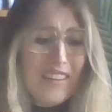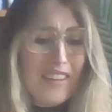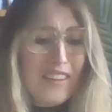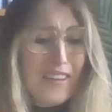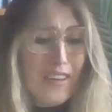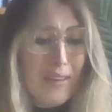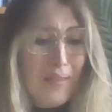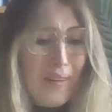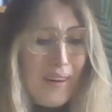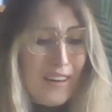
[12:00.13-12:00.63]

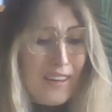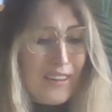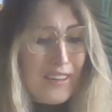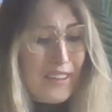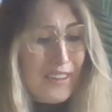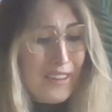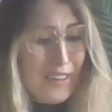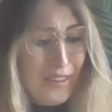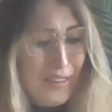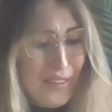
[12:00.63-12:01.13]
You are
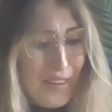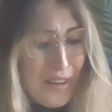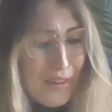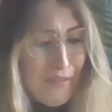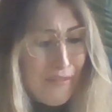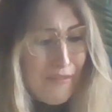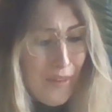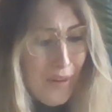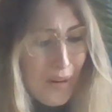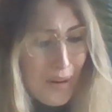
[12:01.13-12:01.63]

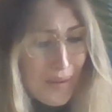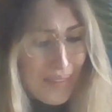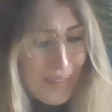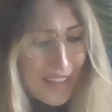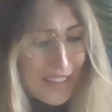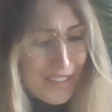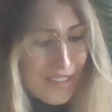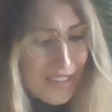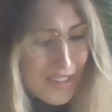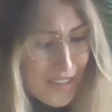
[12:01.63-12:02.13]

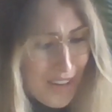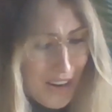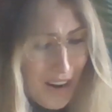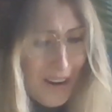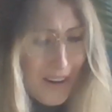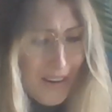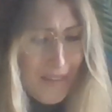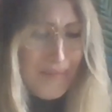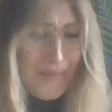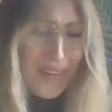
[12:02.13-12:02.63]
uniformly
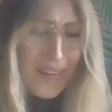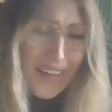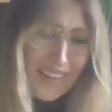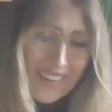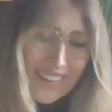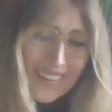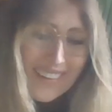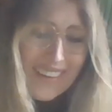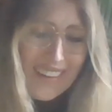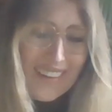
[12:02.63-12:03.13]

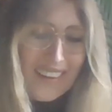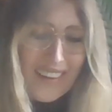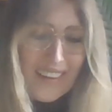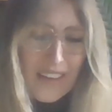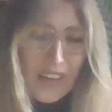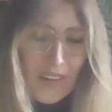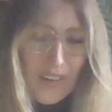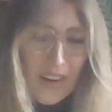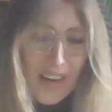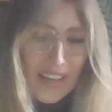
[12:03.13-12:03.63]
charming,
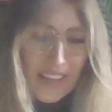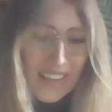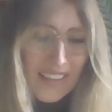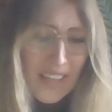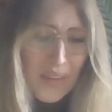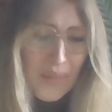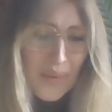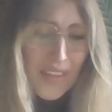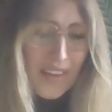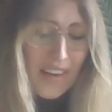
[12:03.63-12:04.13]
cried
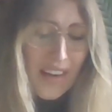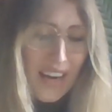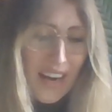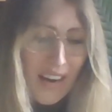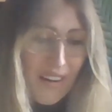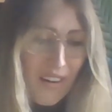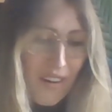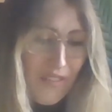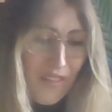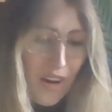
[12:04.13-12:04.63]
he with an
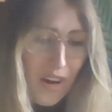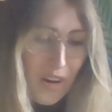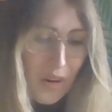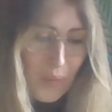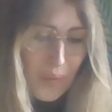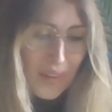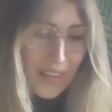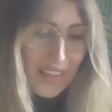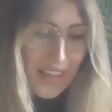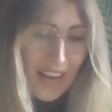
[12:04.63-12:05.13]
air of
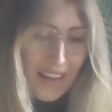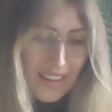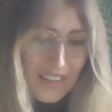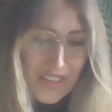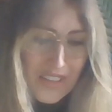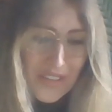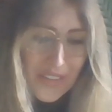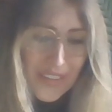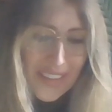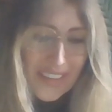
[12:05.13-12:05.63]
awkward
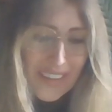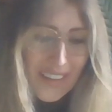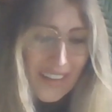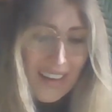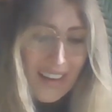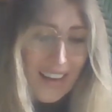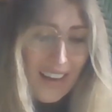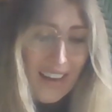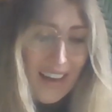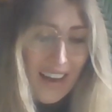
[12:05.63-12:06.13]
gallantry,
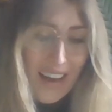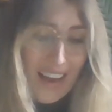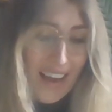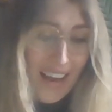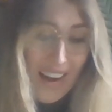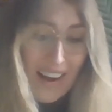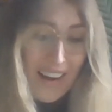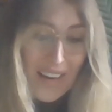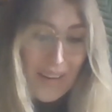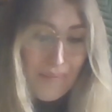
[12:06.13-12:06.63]

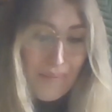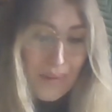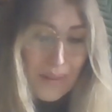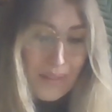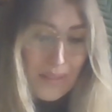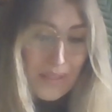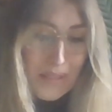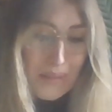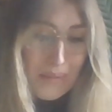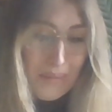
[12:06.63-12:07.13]
and I am
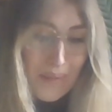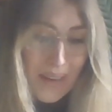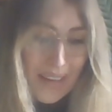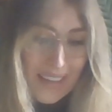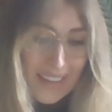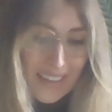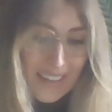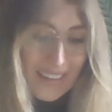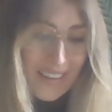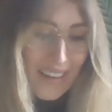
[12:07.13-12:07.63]

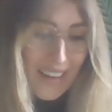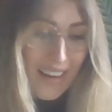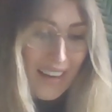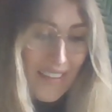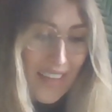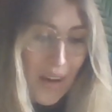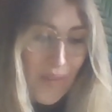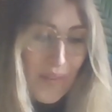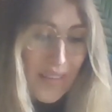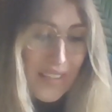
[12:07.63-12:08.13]
persuaded
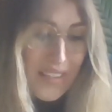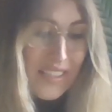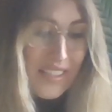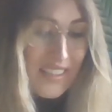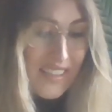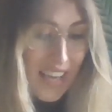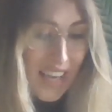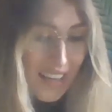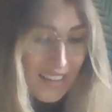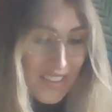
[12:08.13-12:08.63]
that when
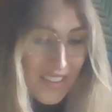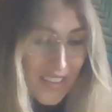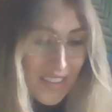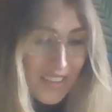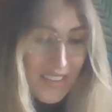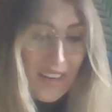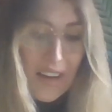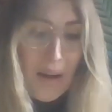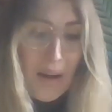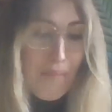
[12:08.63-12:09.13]

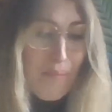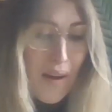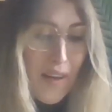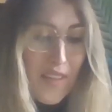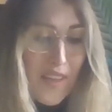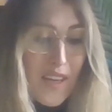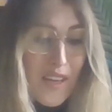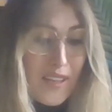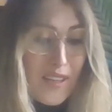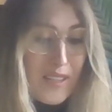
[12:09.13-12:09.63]
sanctioned by
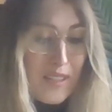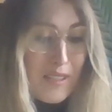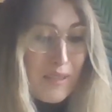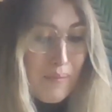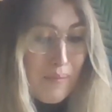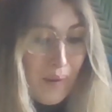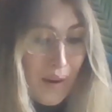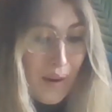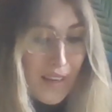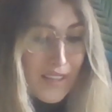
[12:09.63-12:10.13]
the
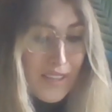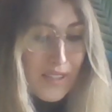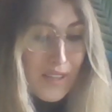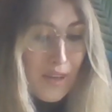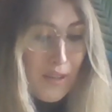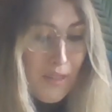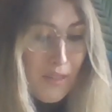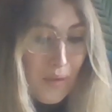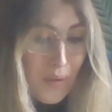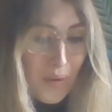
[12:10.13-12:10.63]
express
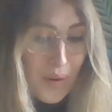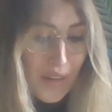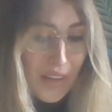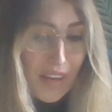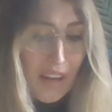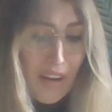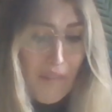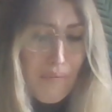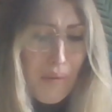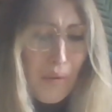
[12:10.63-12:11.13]

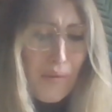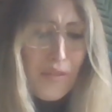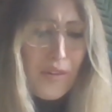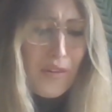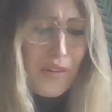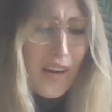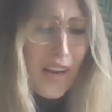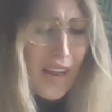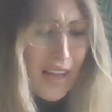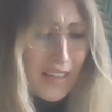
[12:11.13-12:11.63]
authority of both
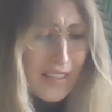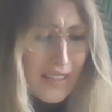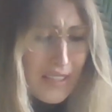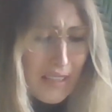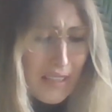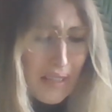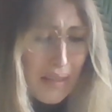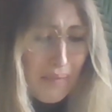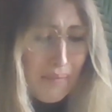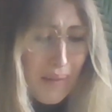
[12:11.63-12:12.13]
your
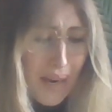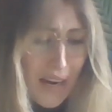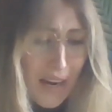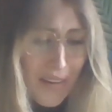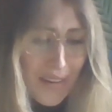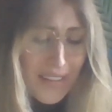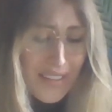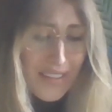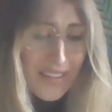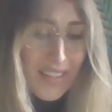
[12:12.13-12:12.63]
excellent
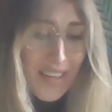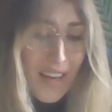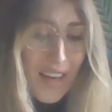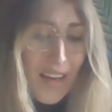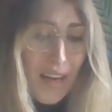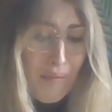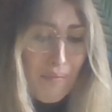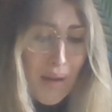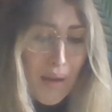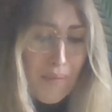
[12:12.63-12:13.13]
parents,
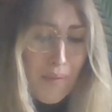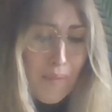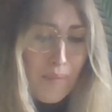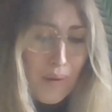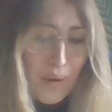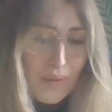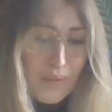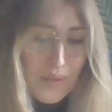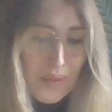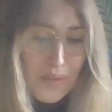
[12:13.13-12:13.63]
my
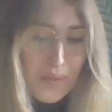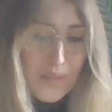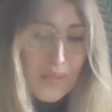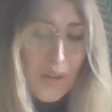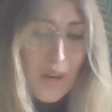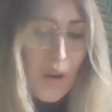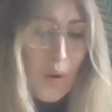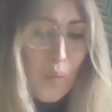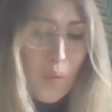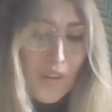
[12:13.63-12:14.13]
proposals
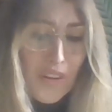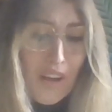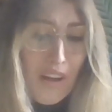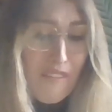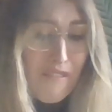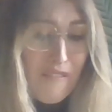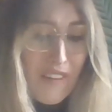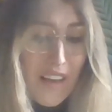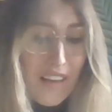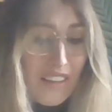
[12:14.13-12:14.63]
will
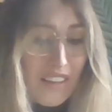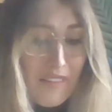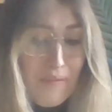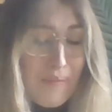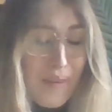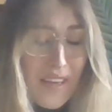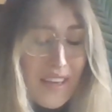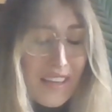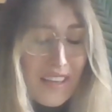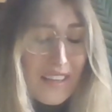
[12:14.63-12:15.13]
not fail of
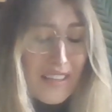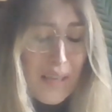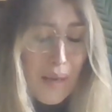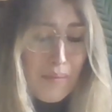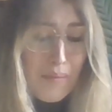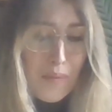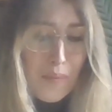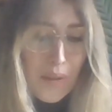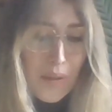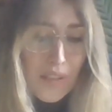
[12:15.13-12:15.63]
being
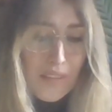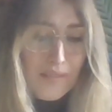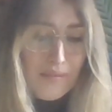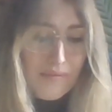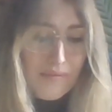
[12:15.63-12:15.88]
acceptable.